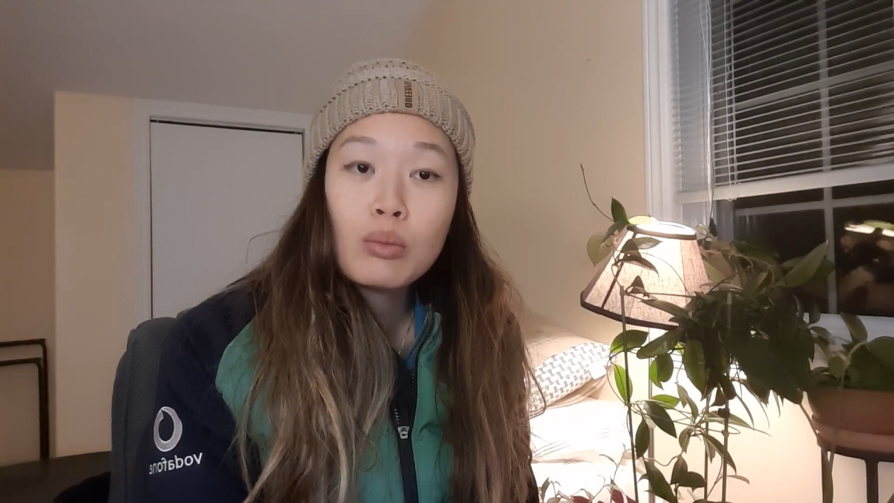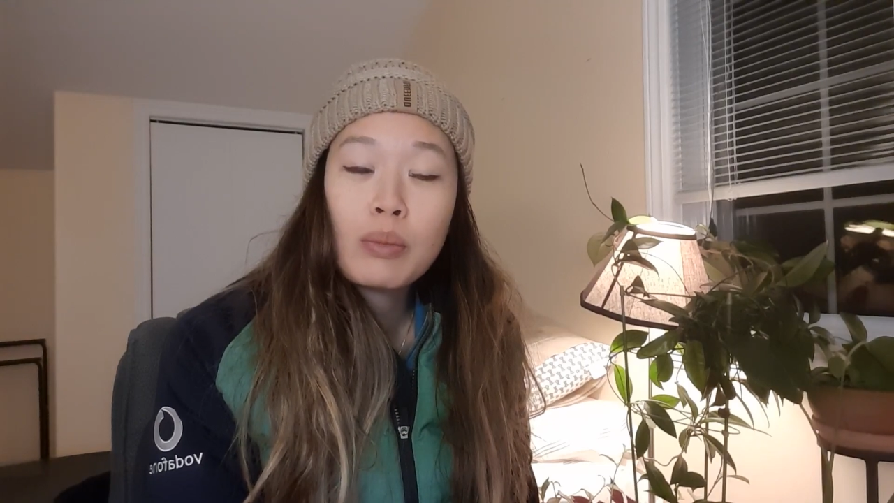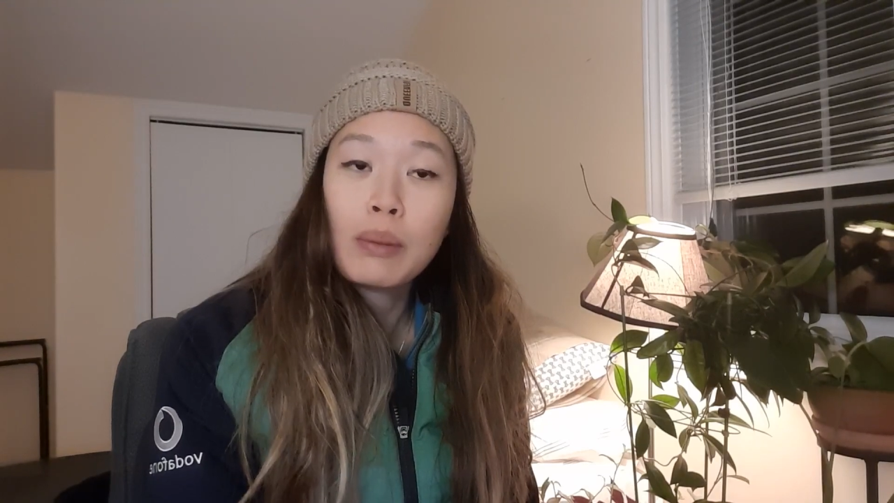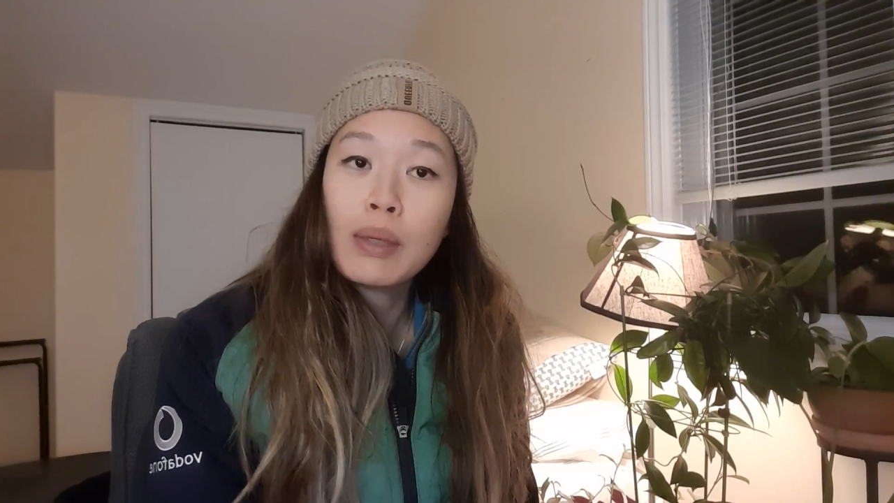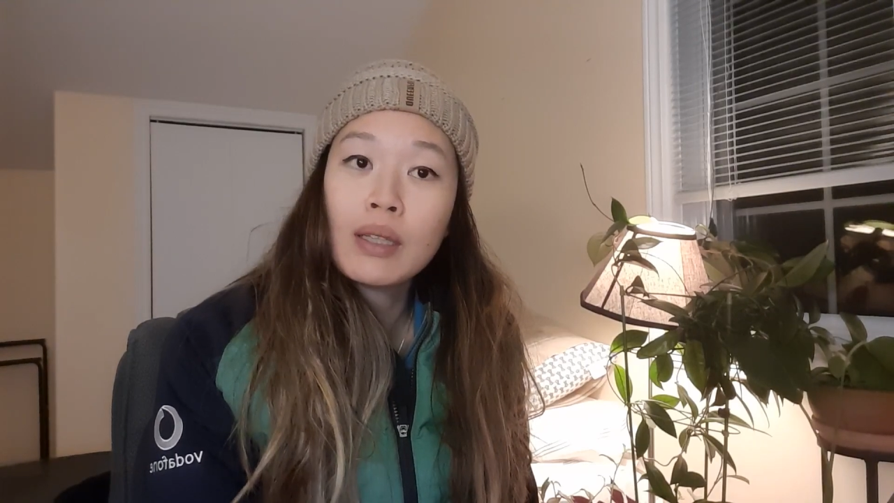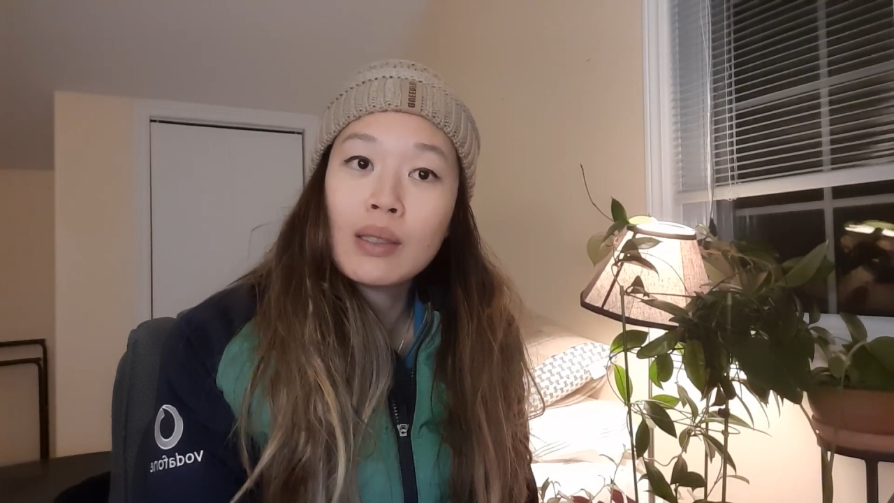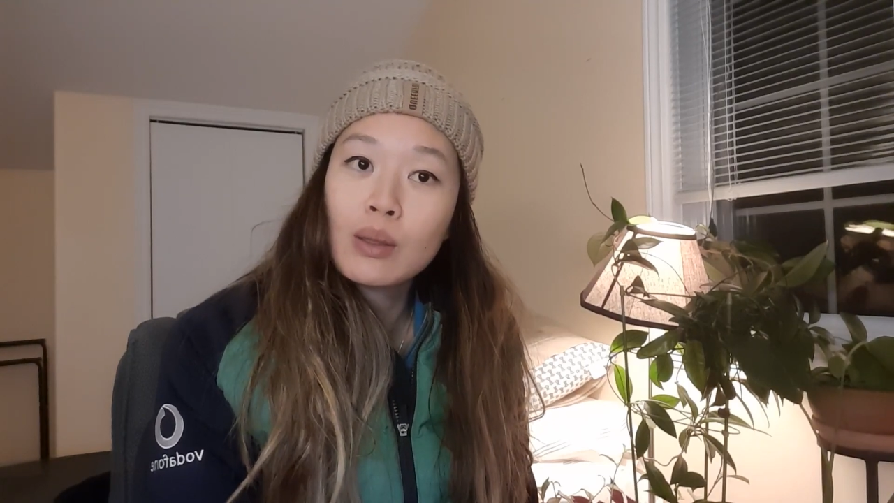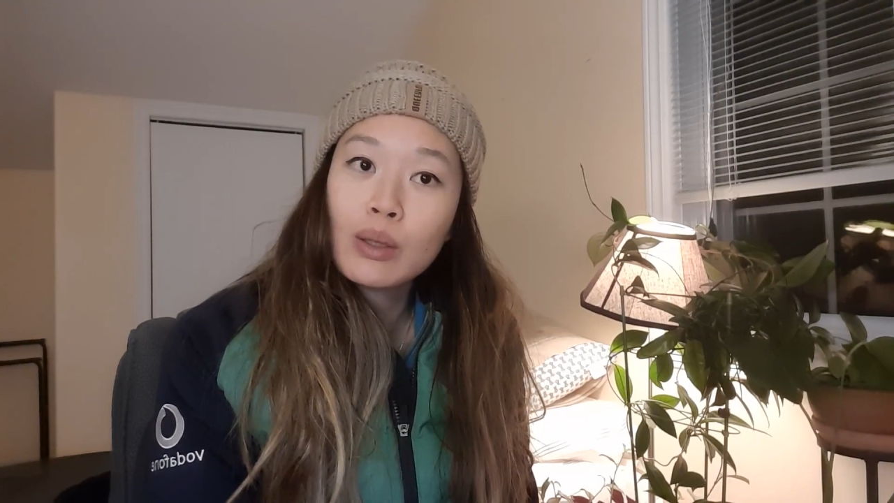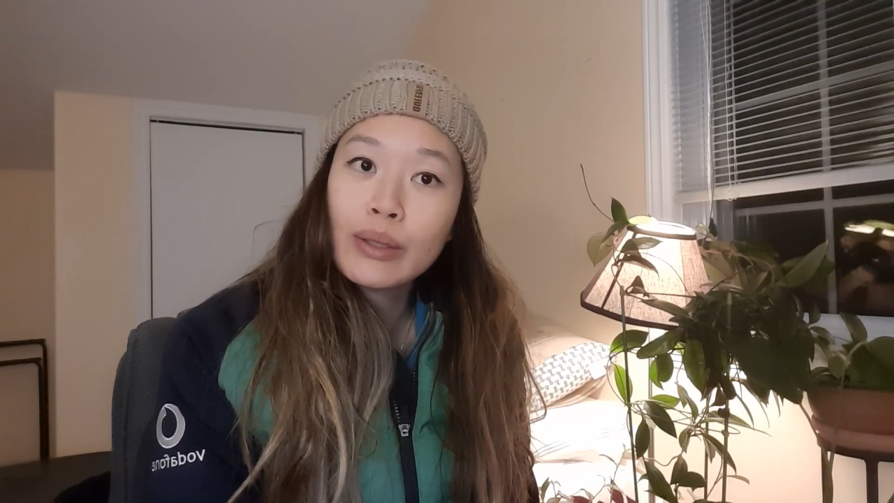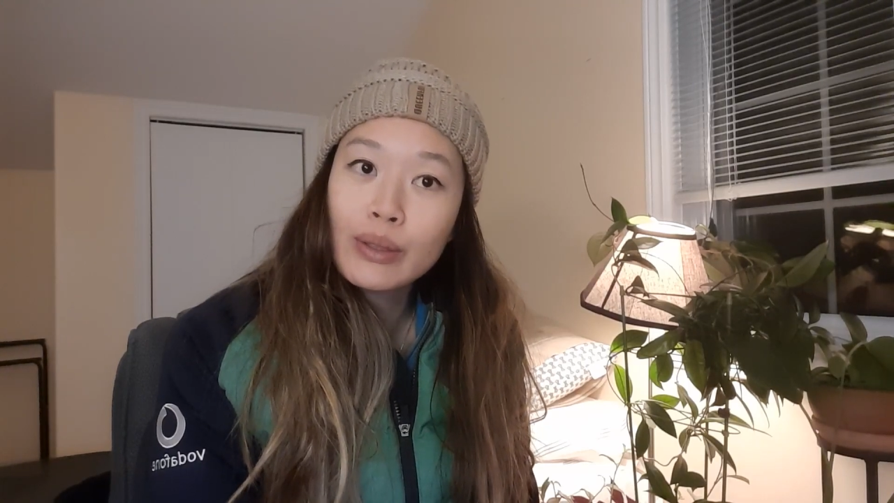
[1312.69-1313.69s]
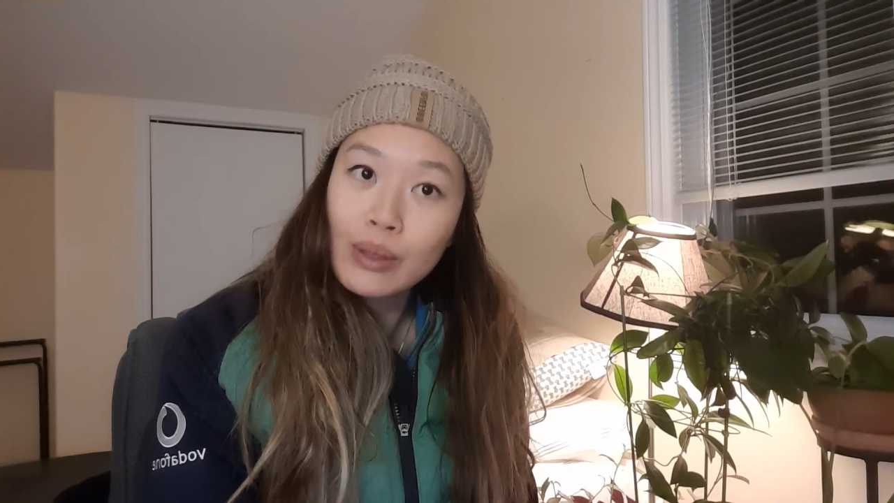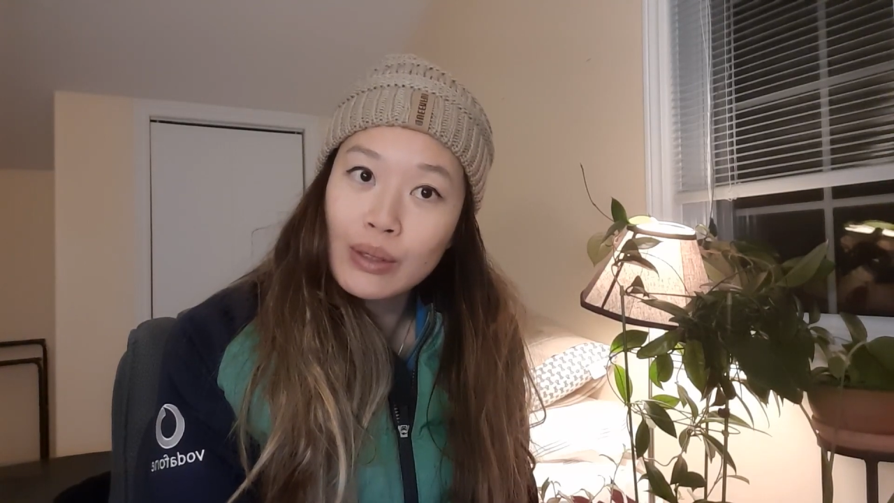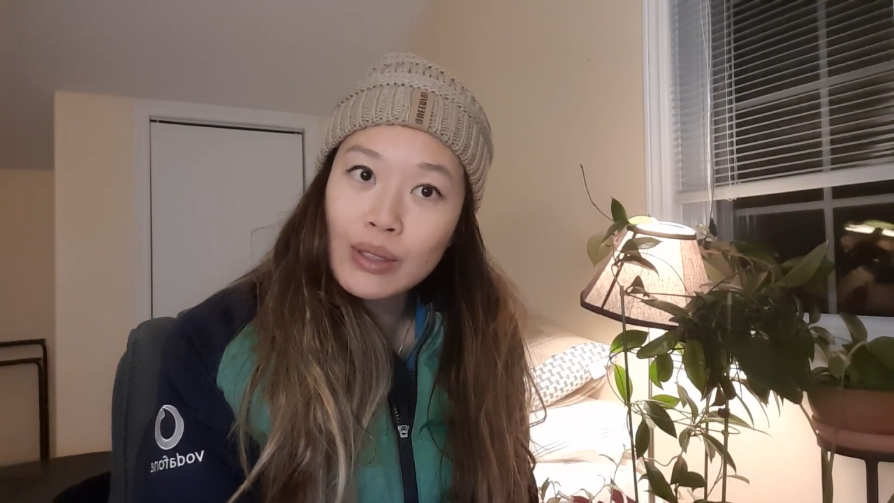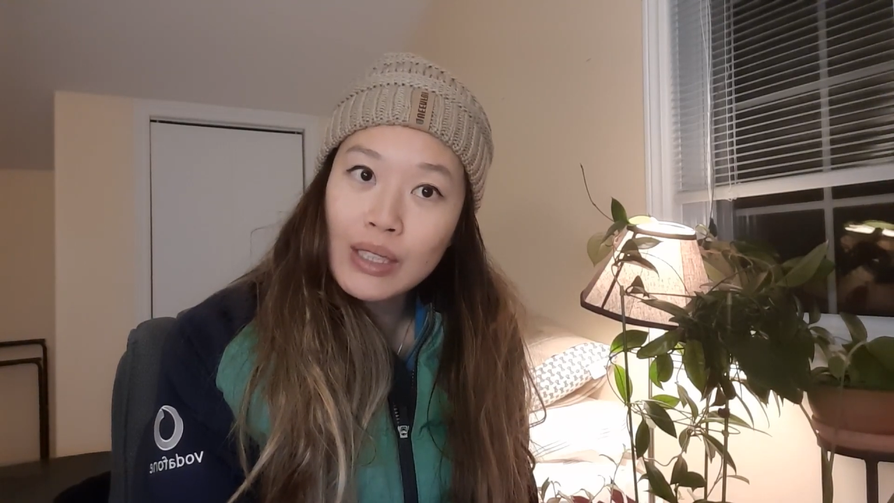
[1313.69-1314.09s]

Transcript: maybe a little earlier in the